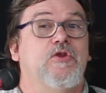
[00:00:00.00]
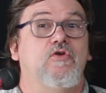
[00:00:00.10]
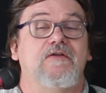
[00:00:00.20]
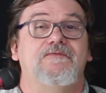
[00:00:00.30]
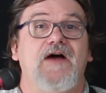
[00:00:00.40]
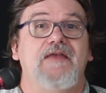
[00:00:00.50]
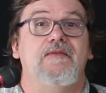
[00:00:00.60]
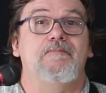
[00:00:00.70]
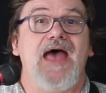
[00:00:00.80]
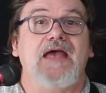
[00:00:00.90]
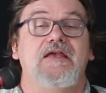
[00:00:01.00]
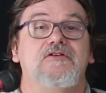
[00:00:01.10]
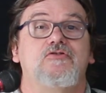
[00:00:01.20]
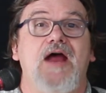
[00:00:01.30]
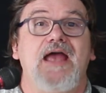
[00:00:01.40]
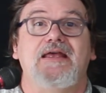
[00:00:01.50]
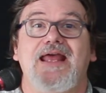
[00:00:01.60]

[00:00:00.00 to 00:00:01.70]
You can find the backing track at